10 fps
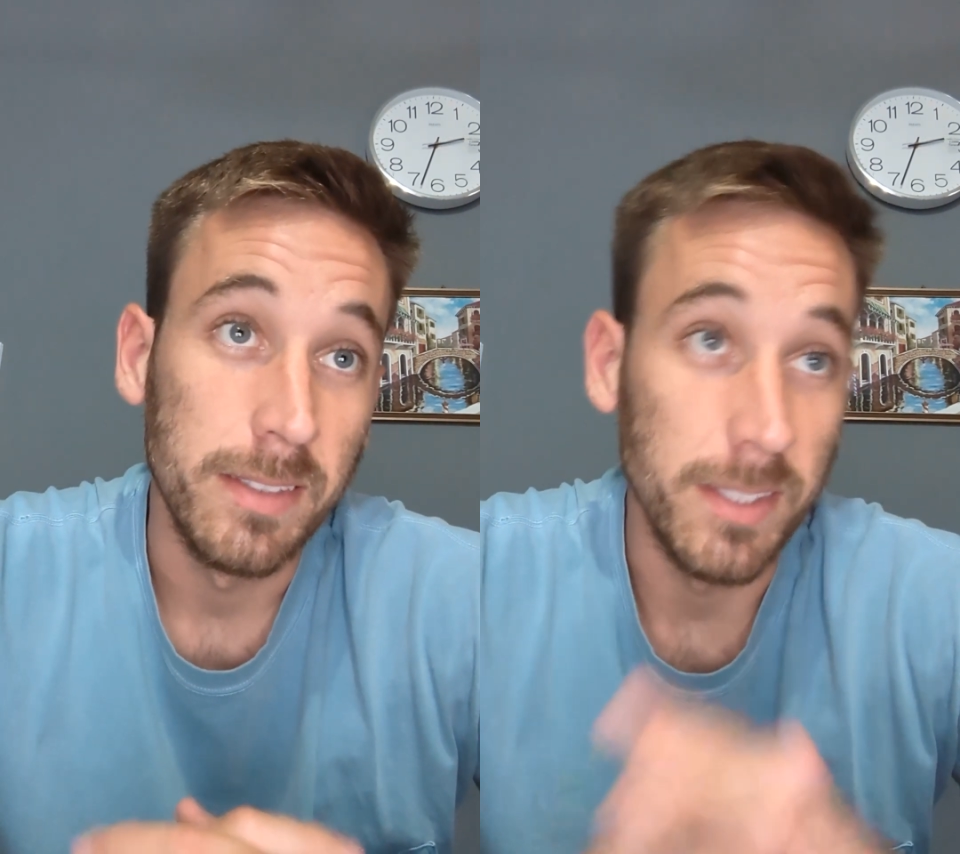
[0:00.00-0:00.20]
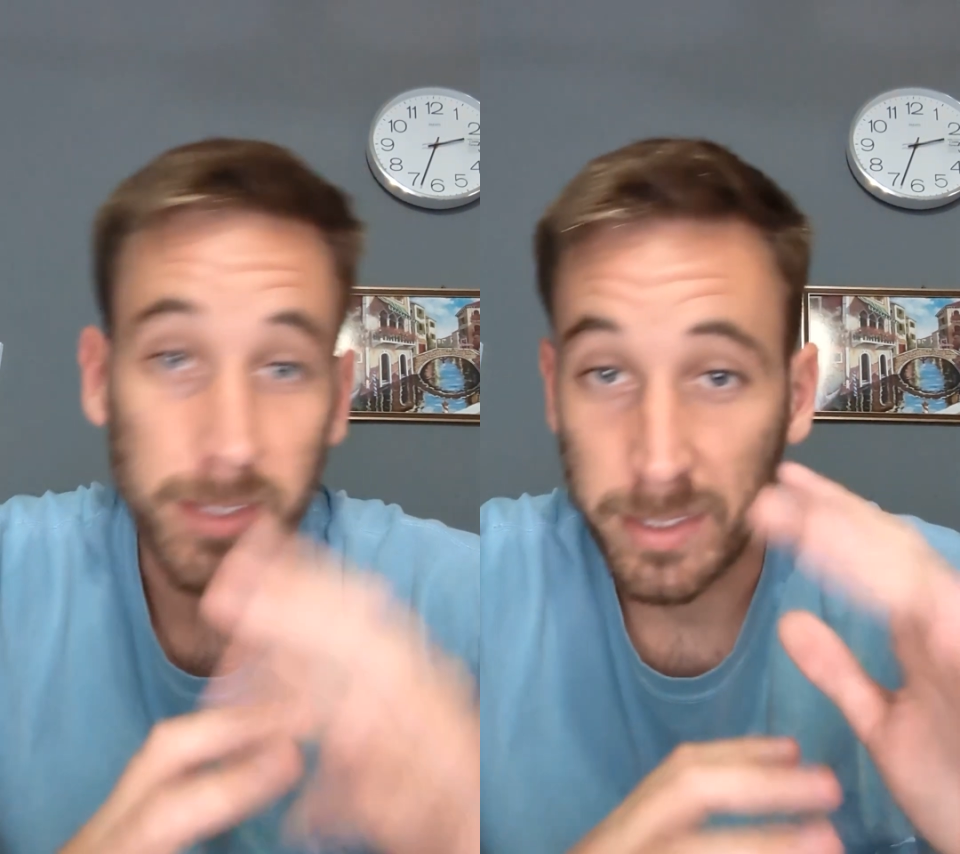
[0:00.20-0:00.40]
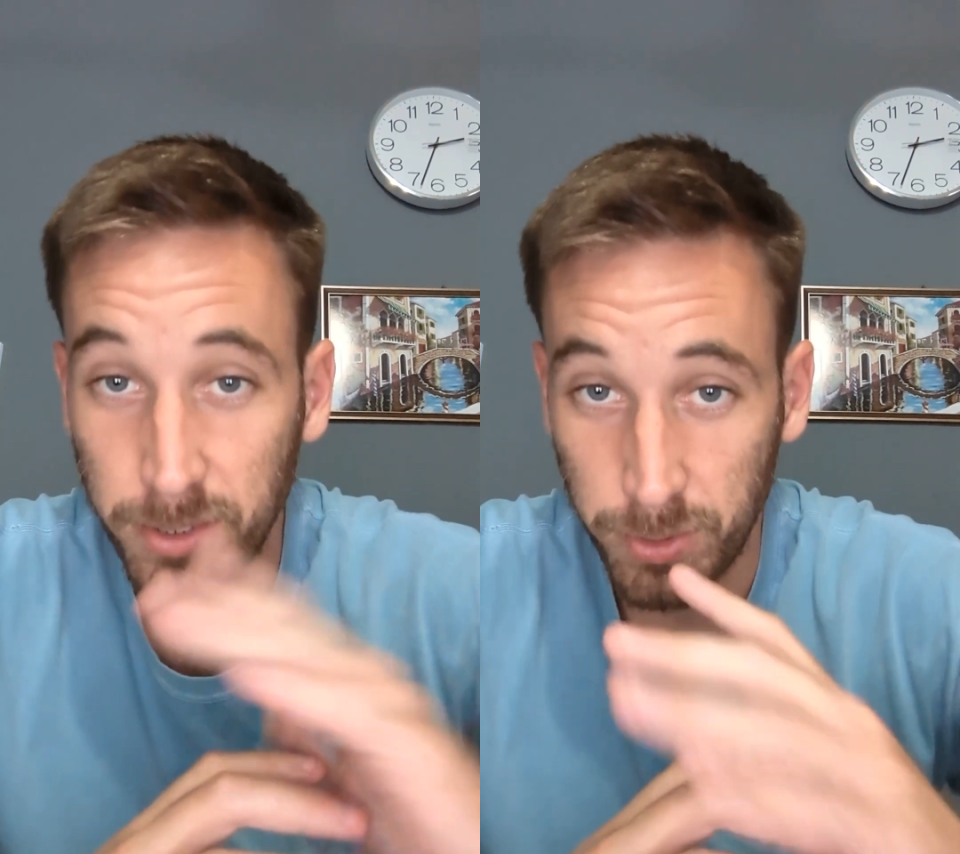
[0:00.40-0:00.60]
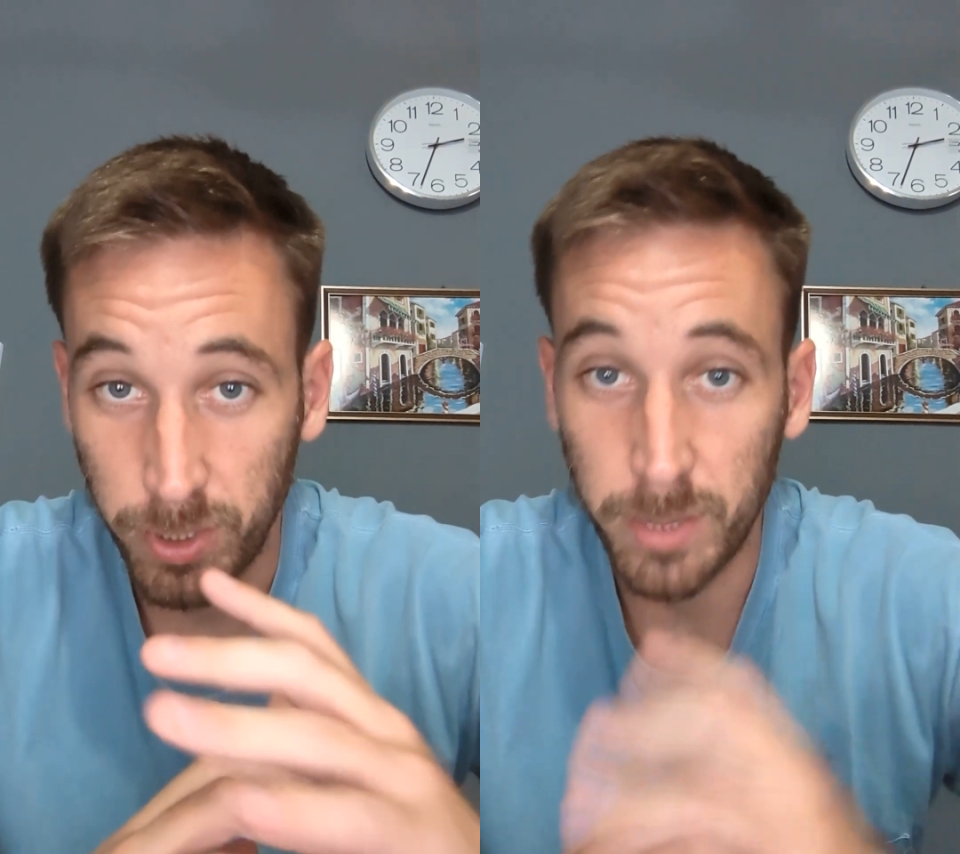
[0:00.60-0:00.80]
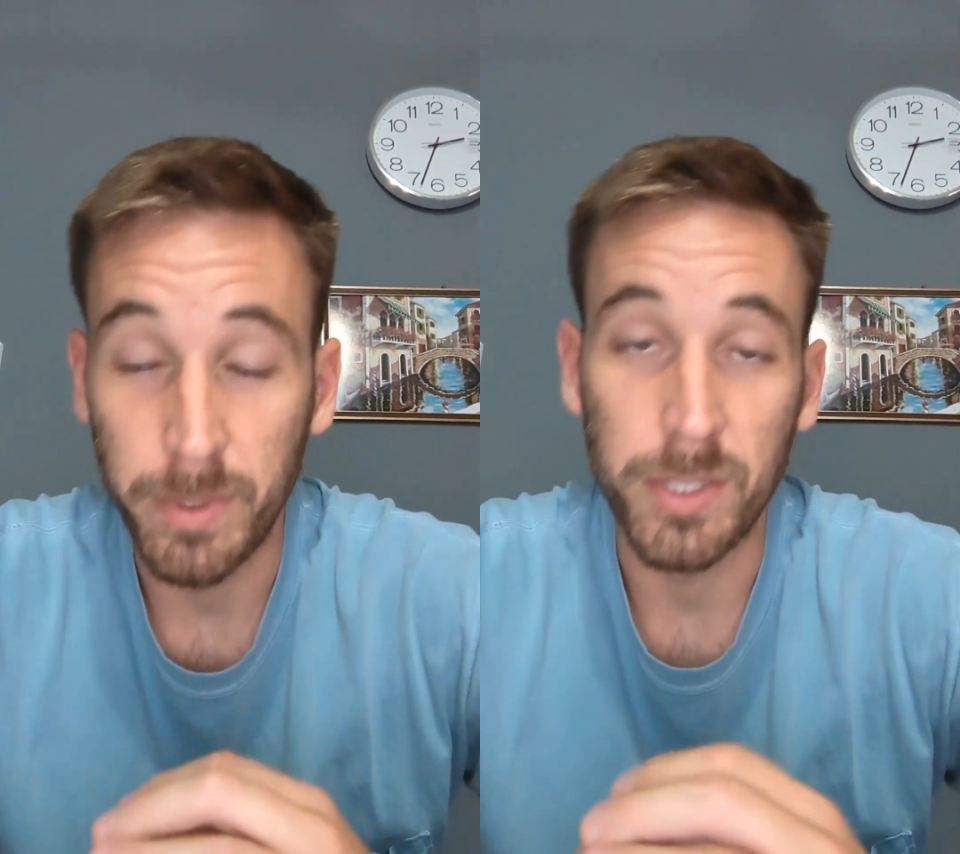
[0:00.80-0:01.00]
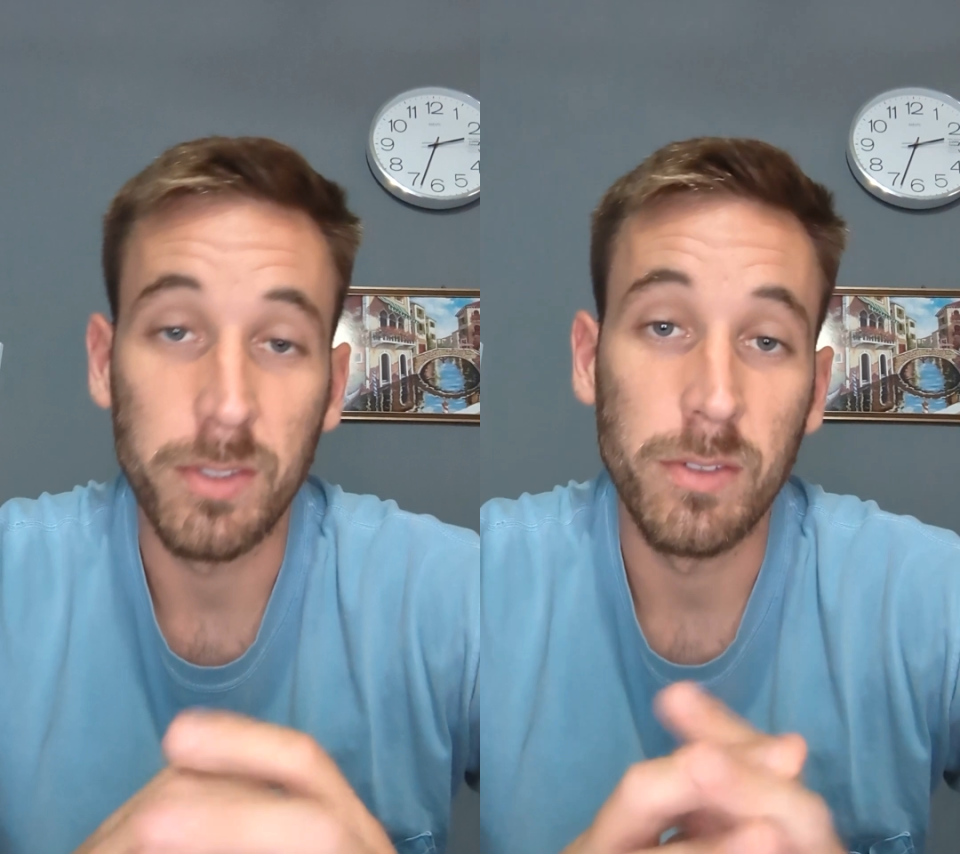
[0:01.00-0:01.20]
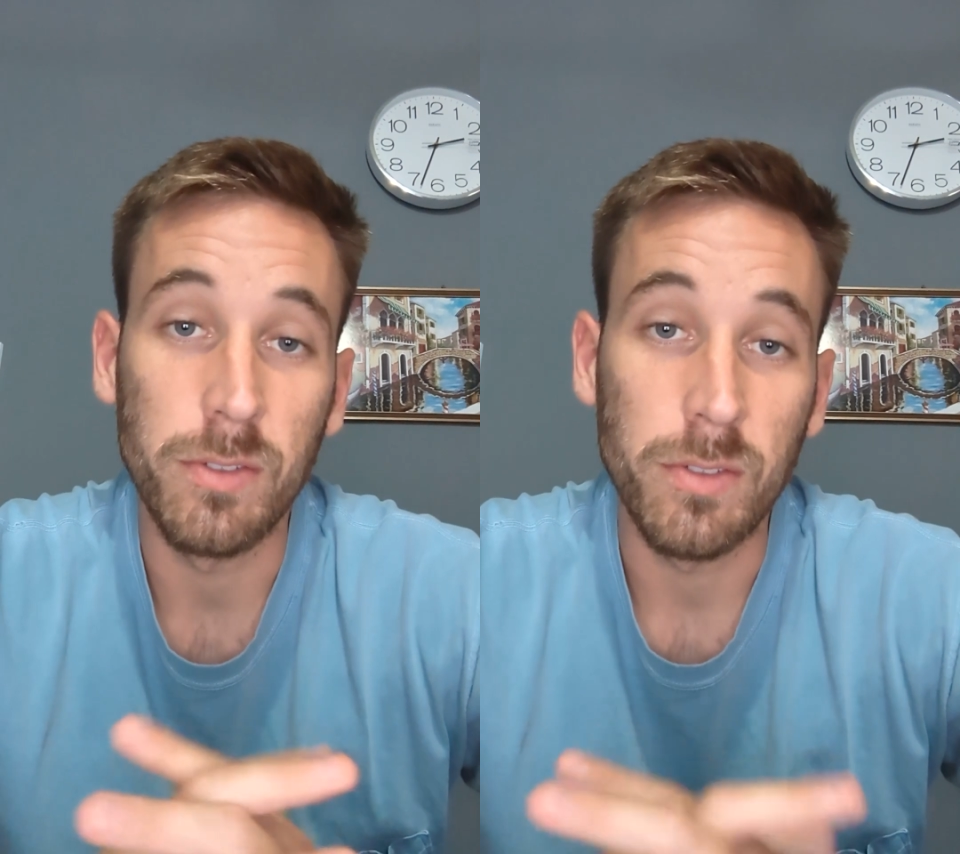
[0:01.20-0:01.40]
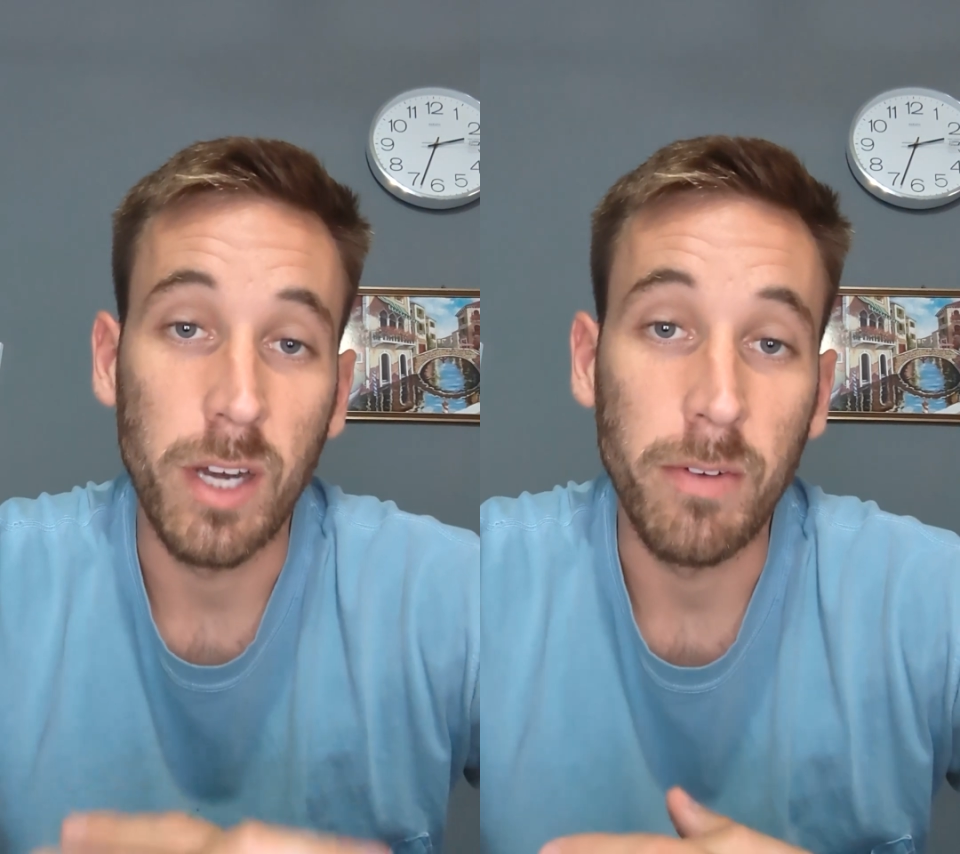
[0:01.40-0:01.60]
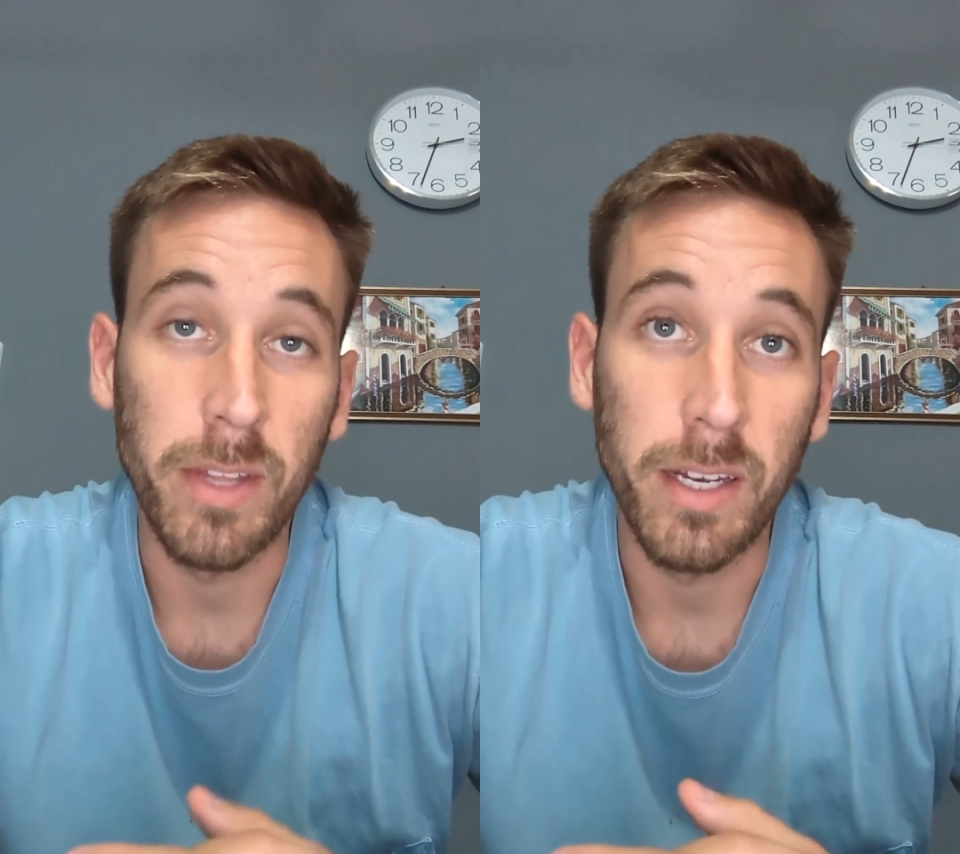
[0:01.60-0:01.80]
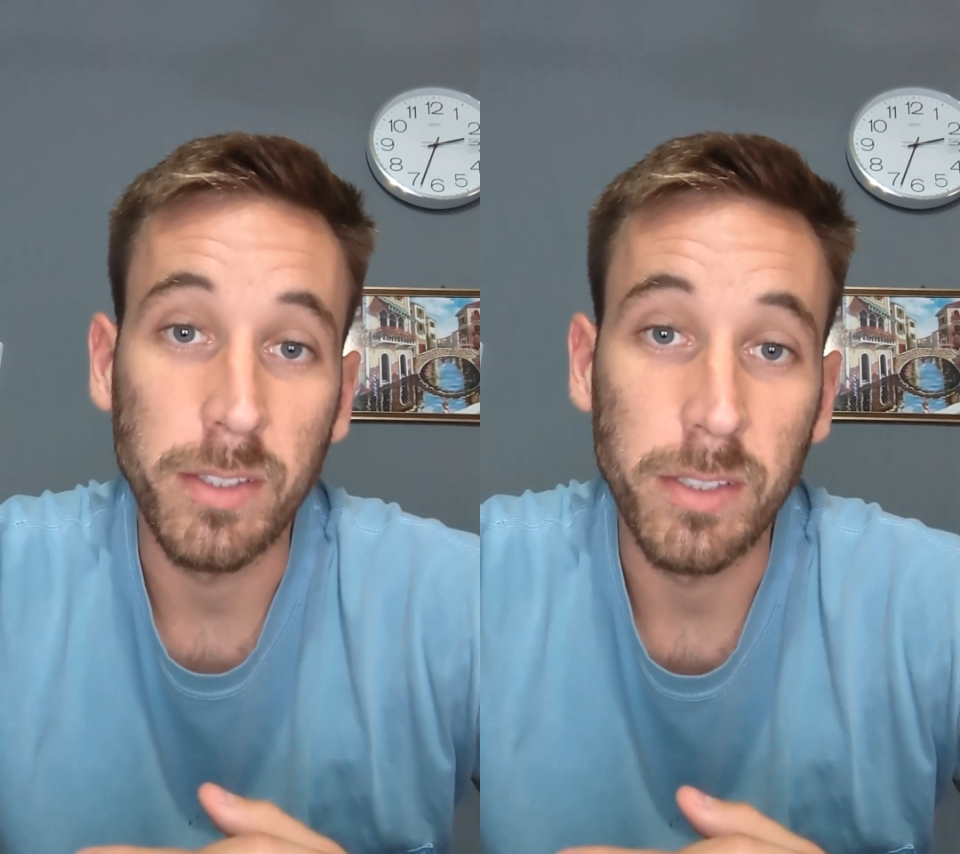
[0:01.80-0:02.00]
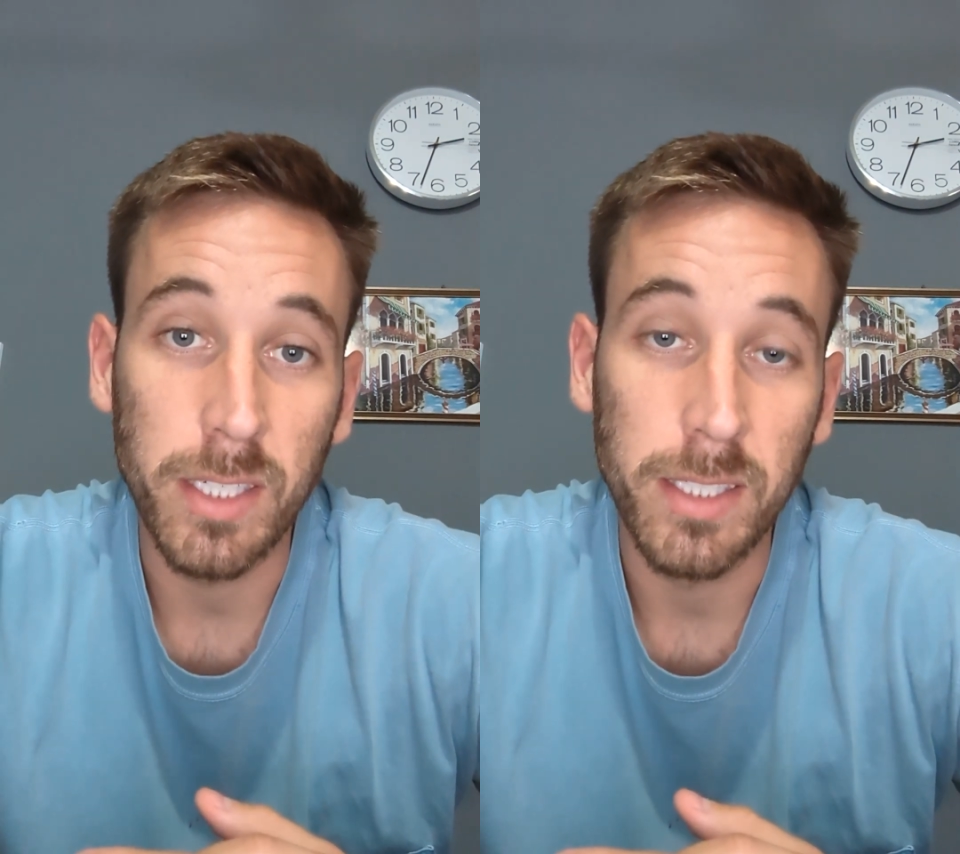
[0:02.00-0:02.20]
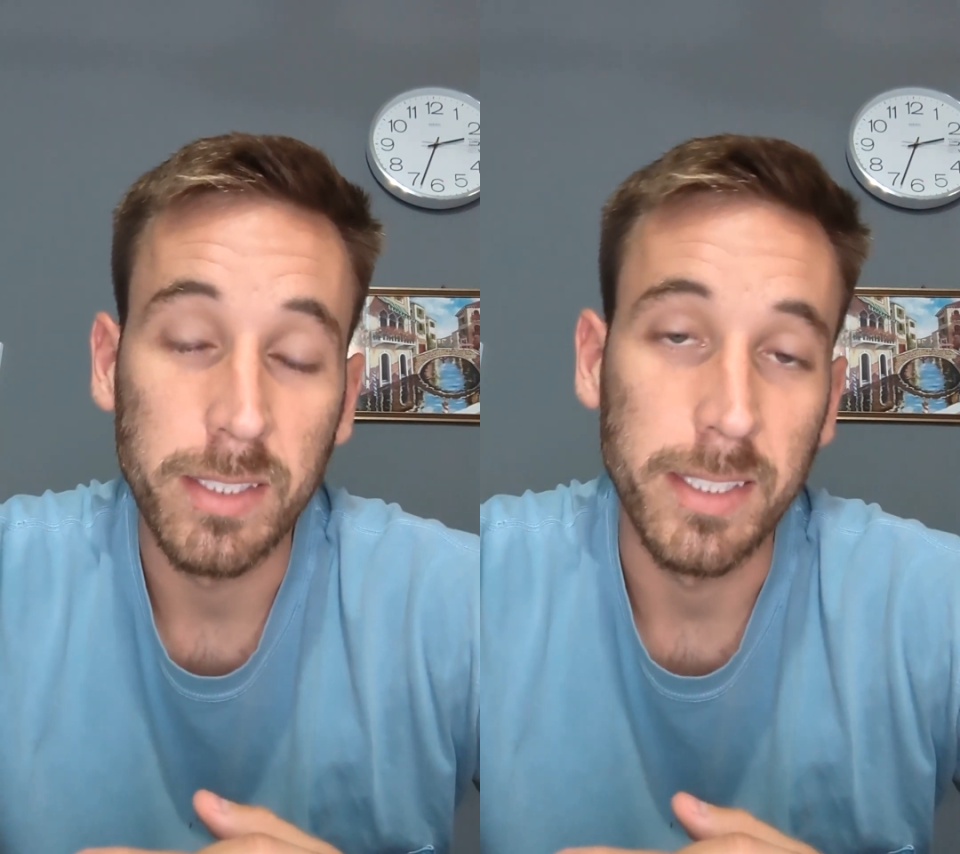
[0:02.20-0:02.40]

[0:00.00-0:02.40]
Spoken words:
this trip, this travel that I took.